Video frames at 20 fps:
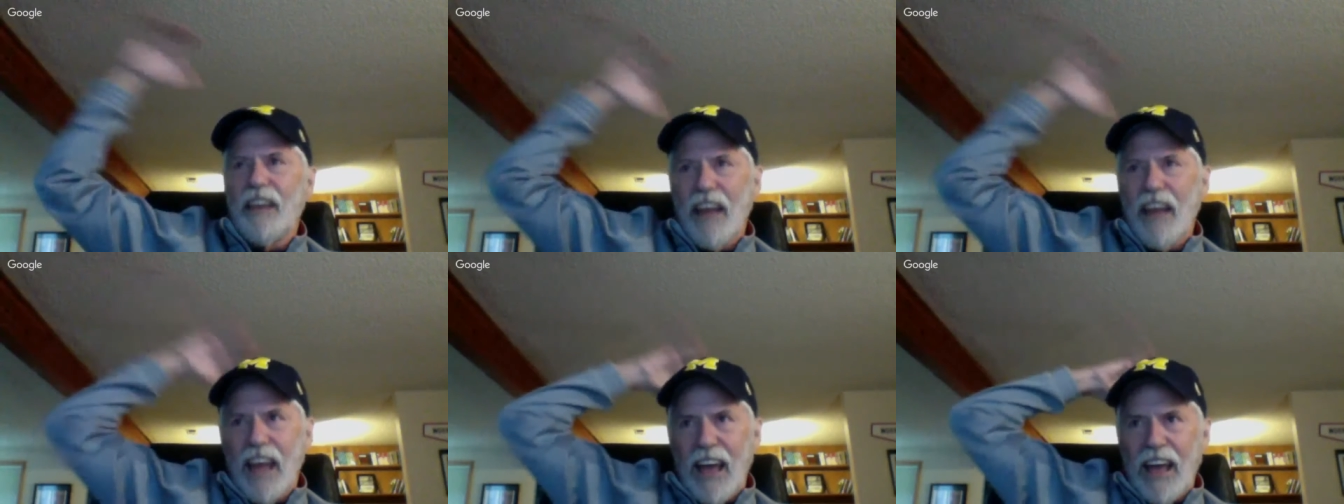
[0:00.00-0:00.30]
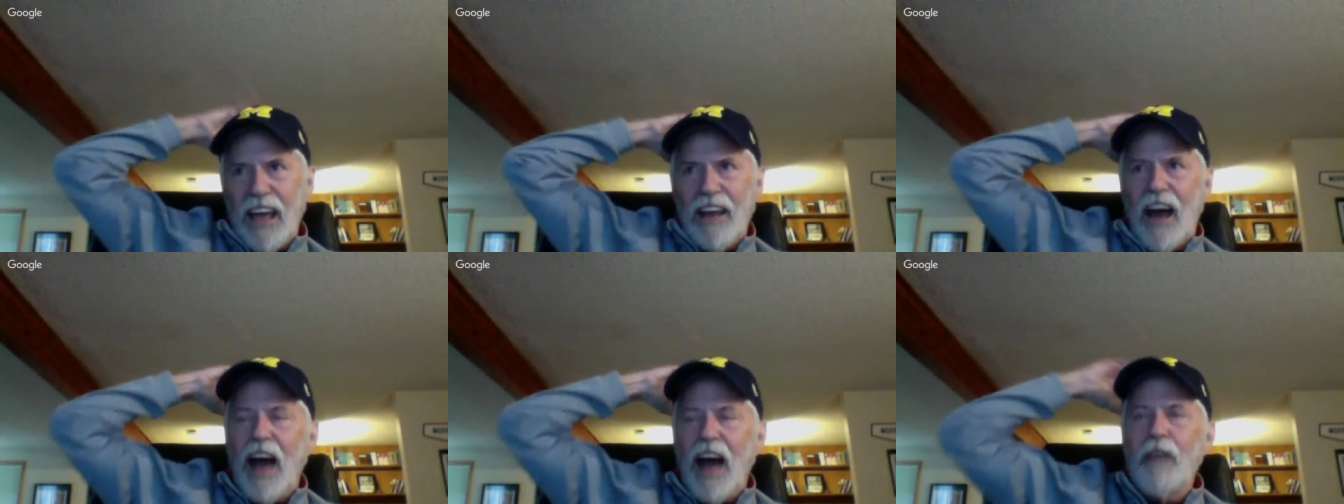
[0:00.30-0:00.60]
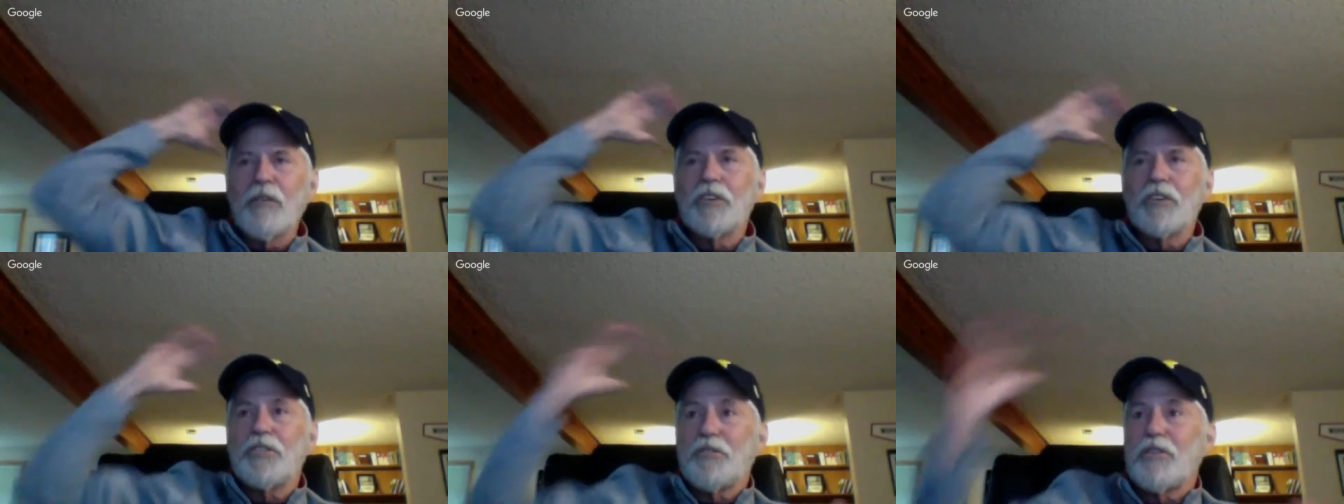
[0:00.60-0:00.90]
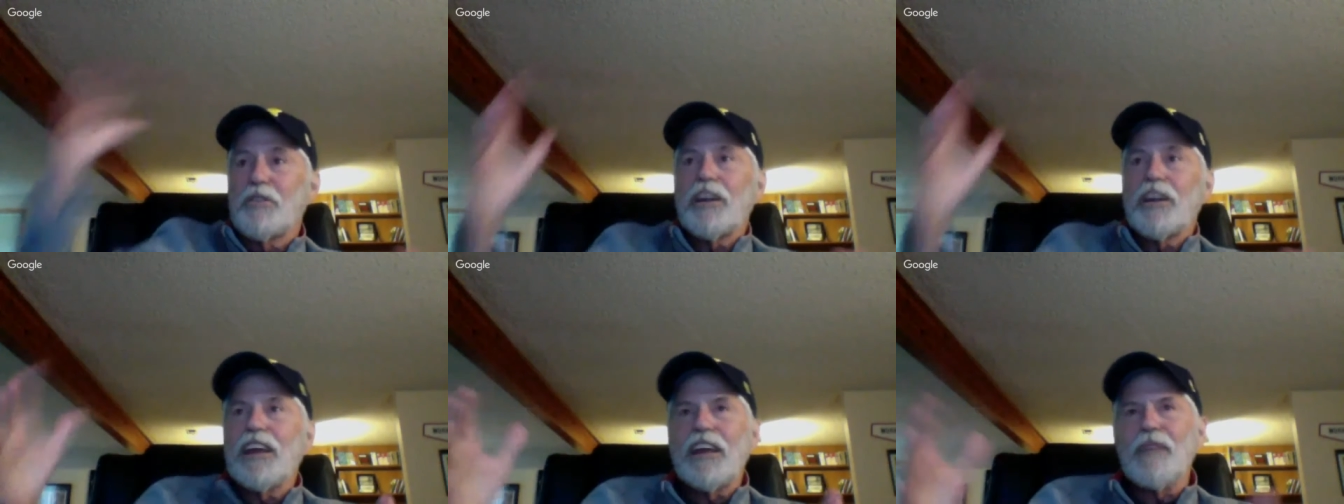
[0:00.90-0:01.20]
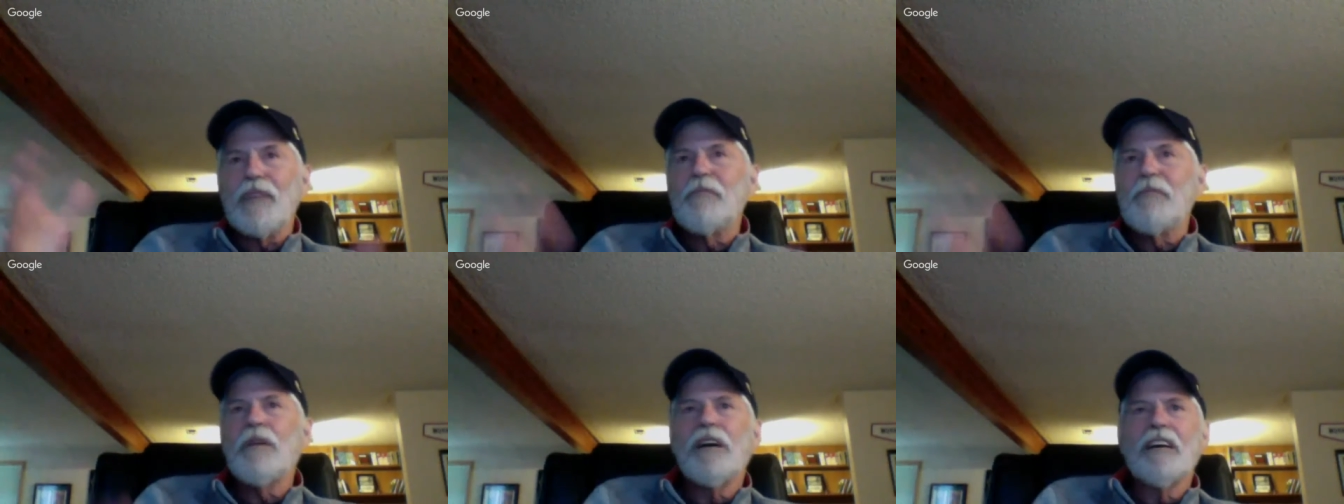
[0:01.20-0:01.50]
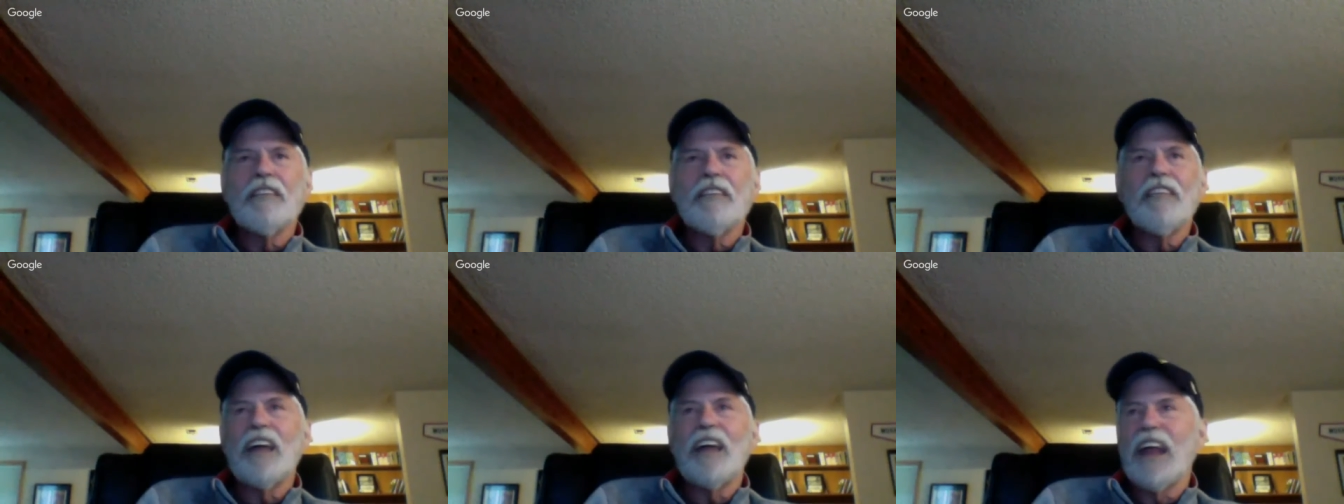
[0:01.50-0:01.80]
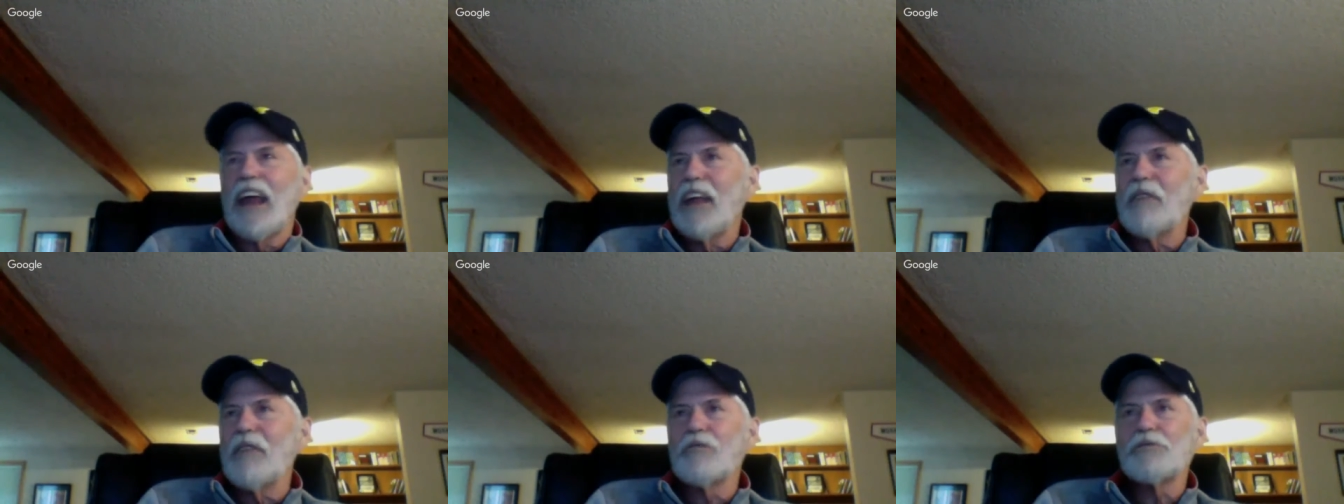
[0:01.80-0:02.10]
And I would dream that
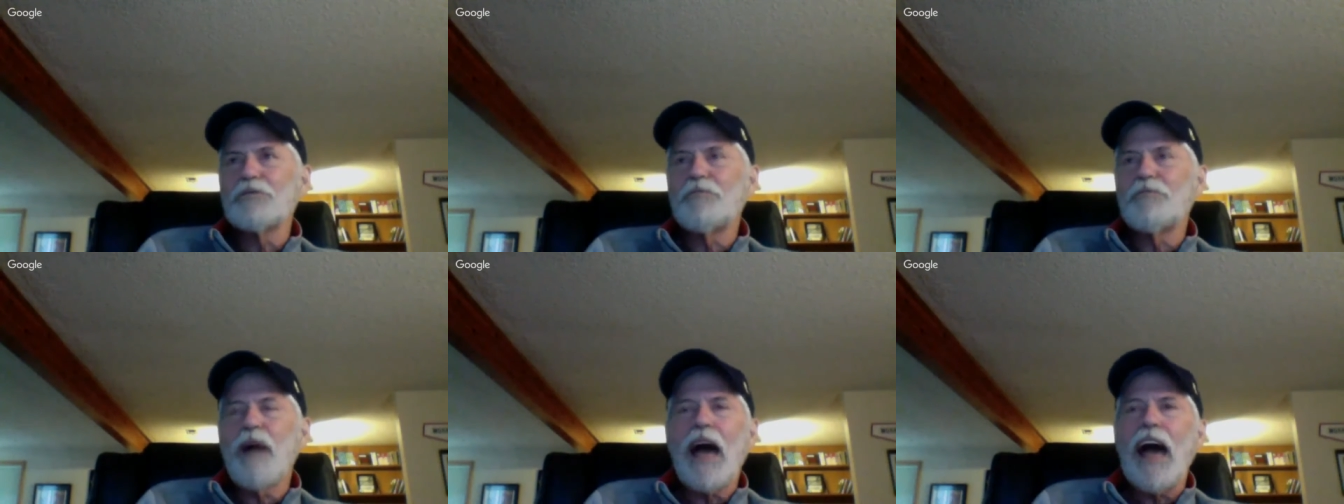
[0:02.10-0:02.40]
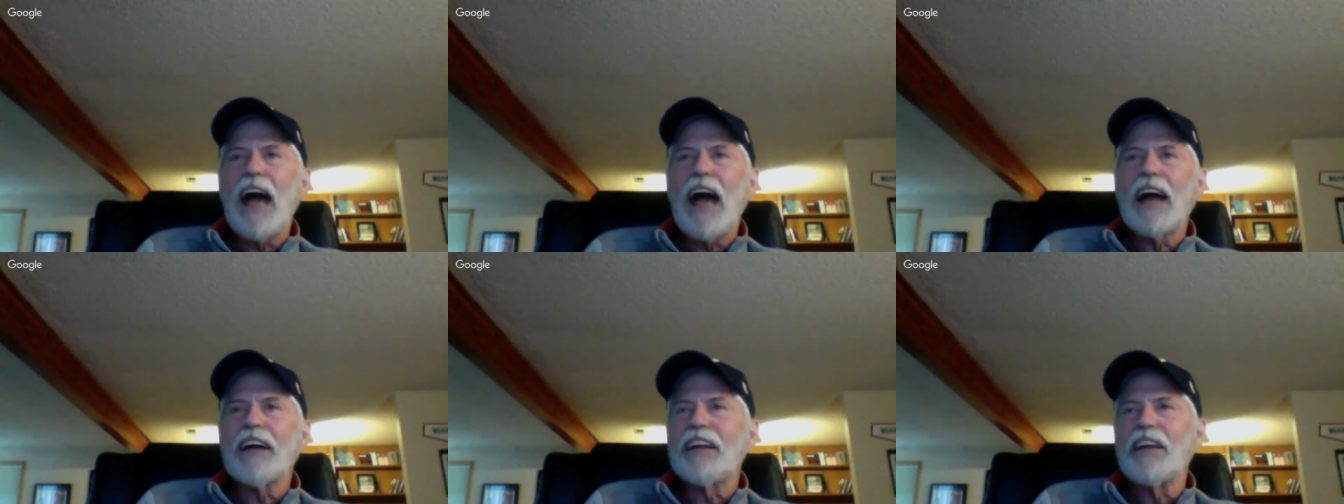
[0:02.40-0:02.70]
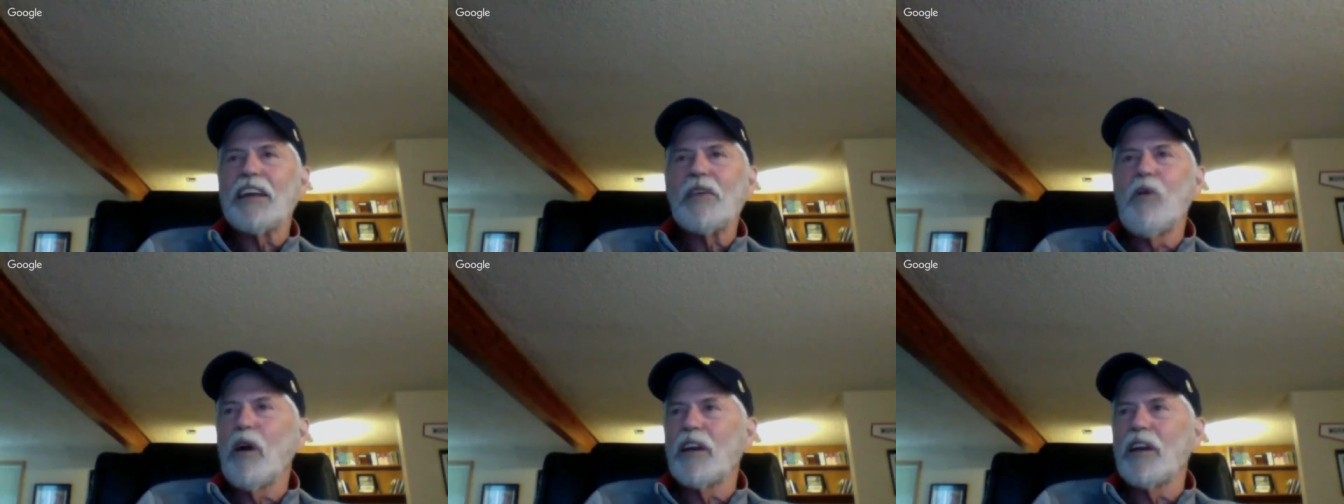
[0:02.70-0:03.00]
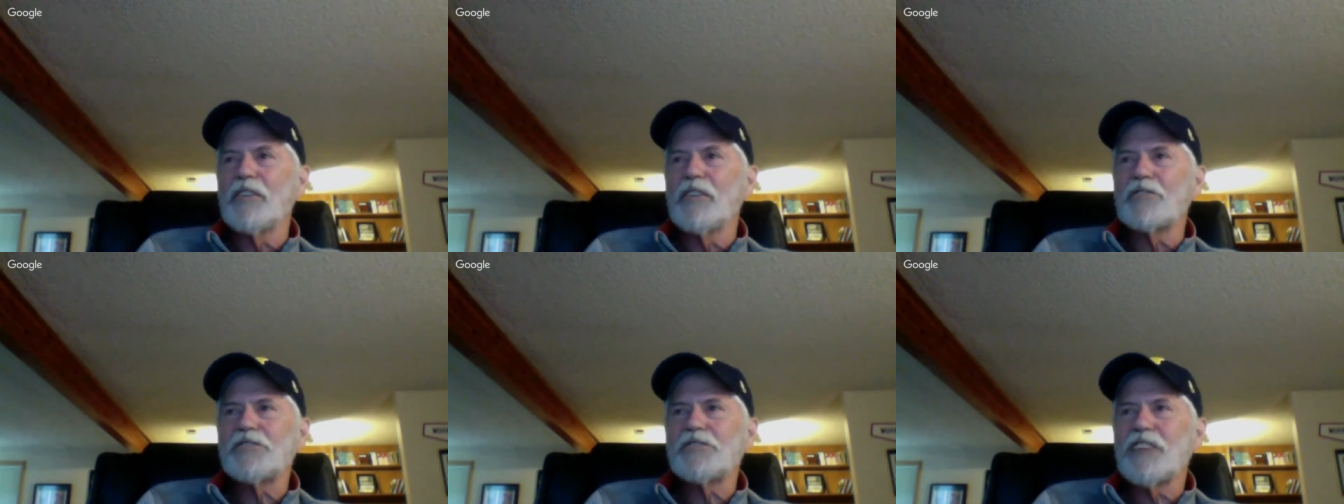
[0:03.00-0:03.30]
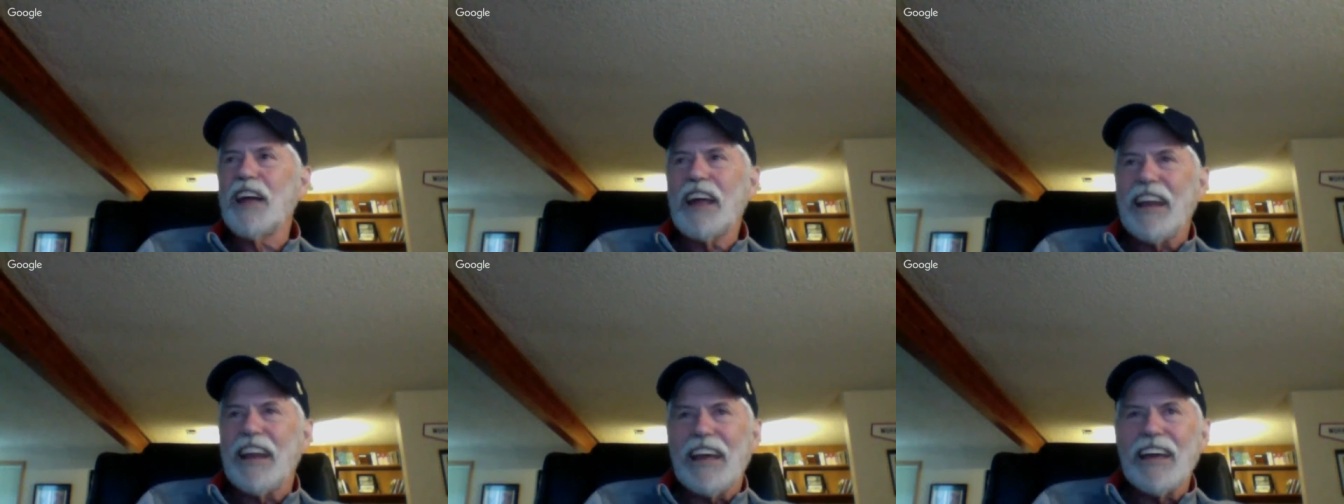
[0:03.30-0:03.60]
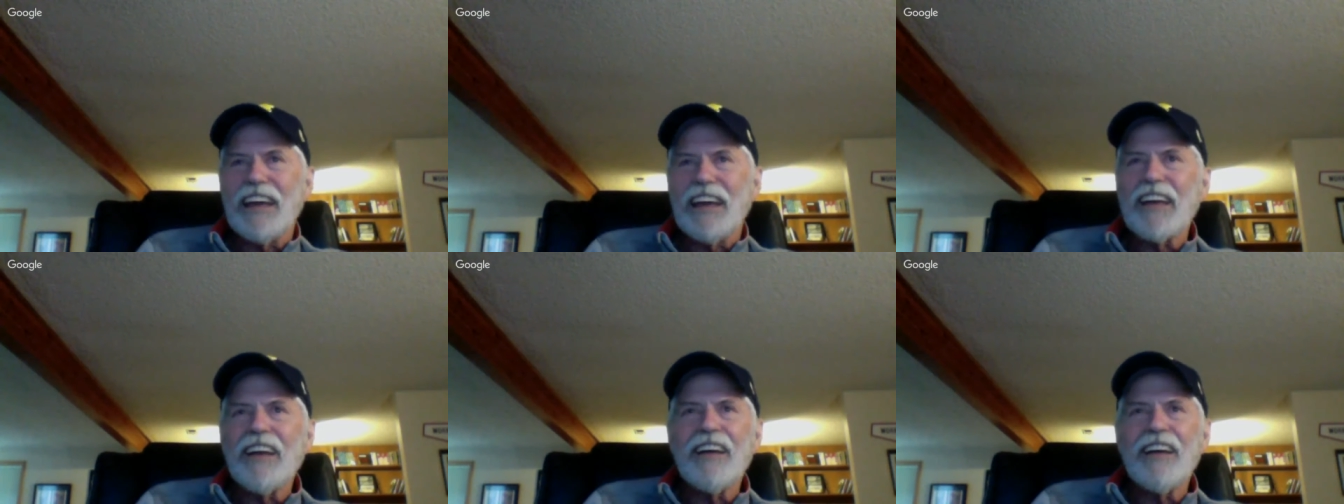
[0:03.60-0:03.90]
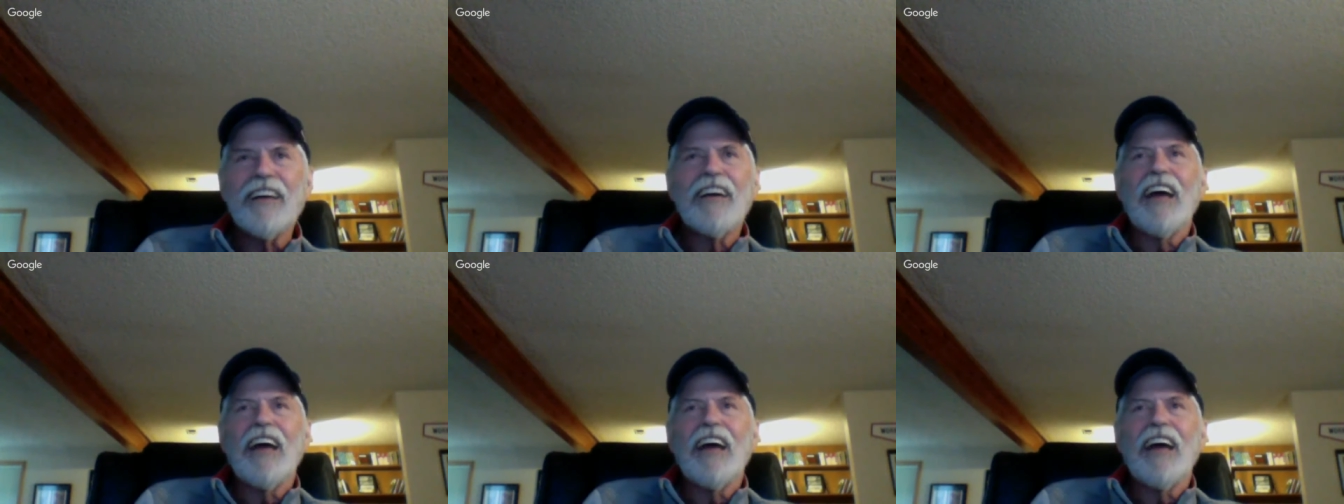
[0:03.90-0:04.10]
Eddie was back and he wanted to go sledding,